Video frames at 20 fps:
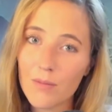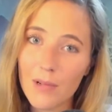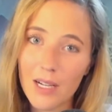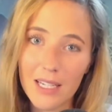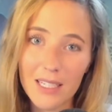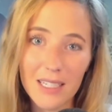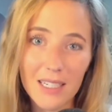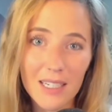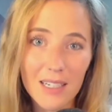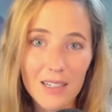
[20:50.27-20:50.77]

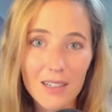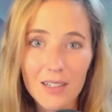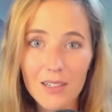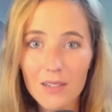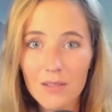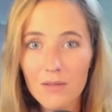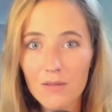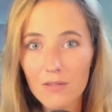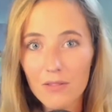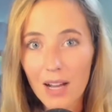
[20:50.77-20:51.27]
a
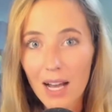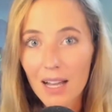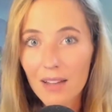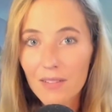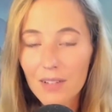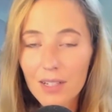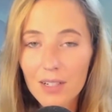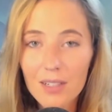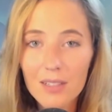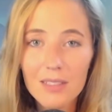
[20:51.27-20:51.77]
year,
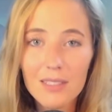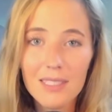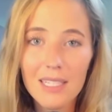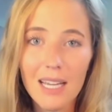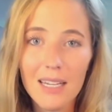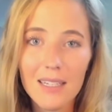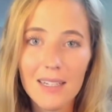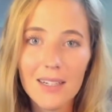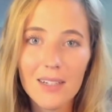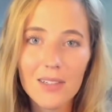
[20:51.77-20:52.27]
5 years,
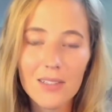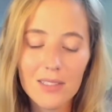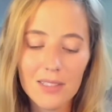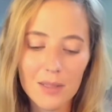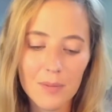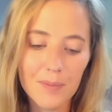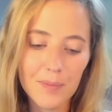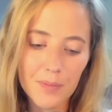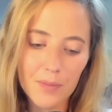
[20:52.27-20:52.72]
10 years.